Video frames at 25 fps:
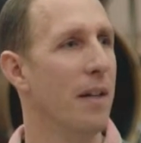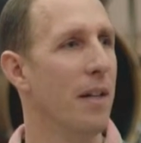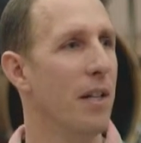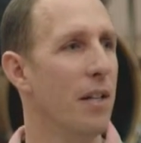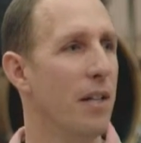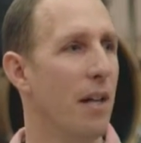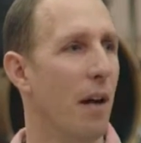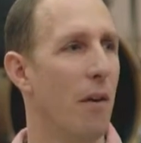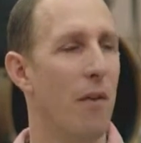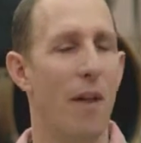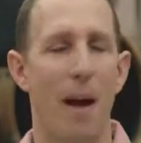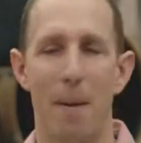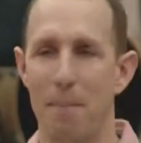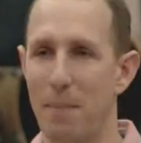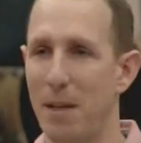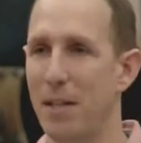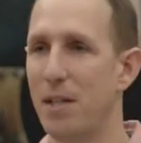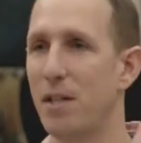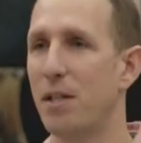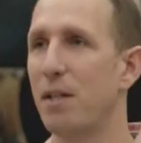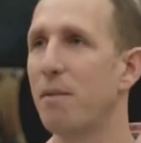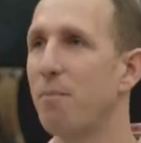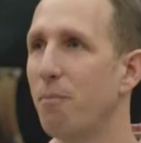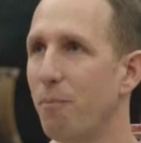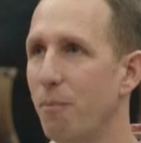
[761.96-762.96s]
So that
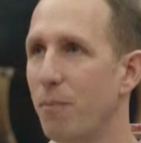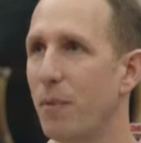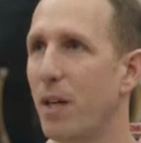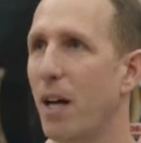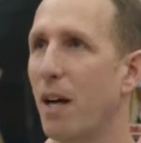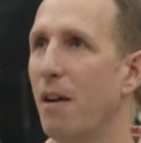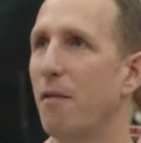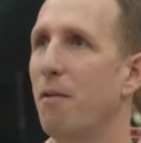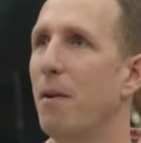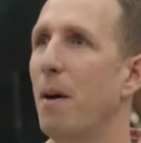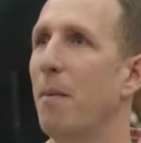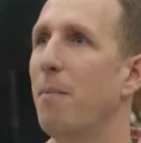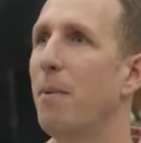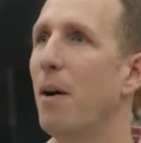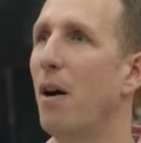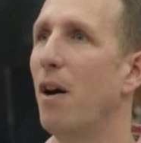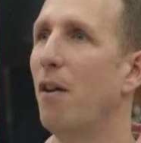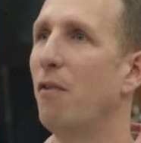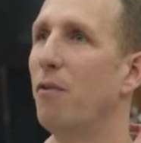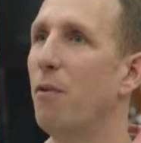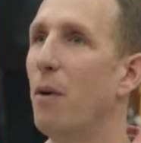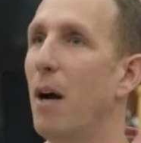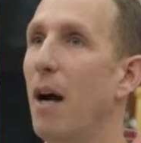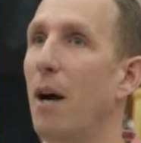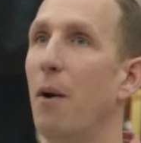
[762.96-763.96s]
bit's kind of
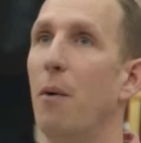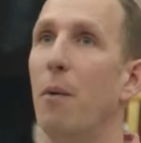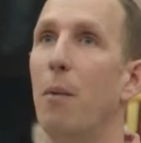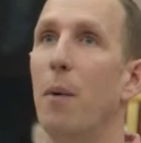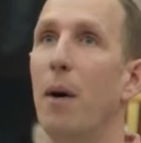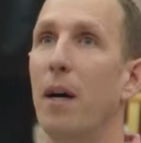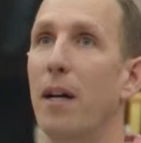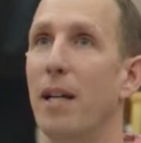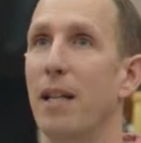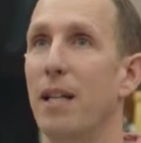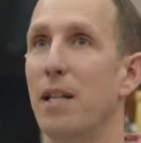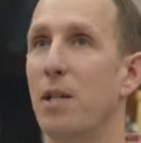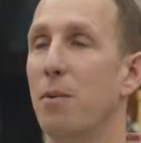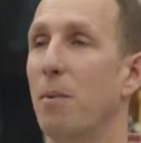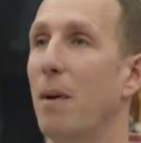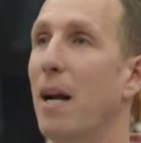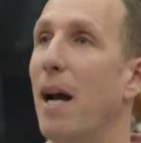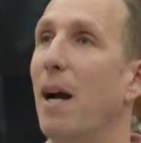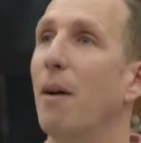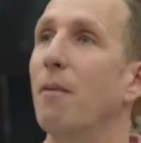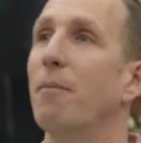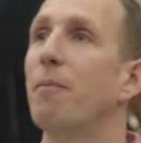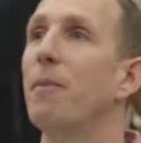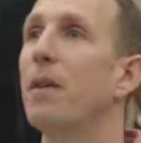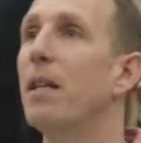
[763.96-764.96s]
part of how we're working this one
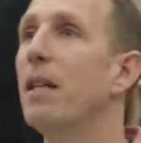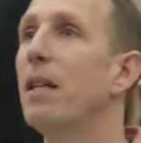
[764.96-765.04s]
out.